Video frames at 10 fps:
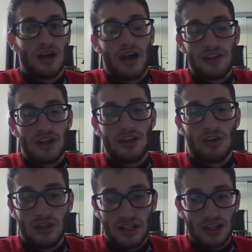And then
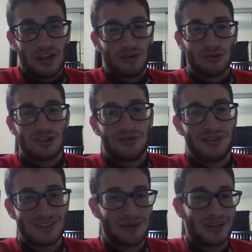they'll like like it or some,
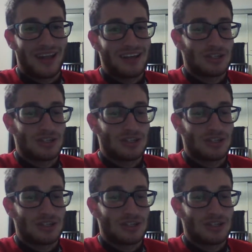something like that.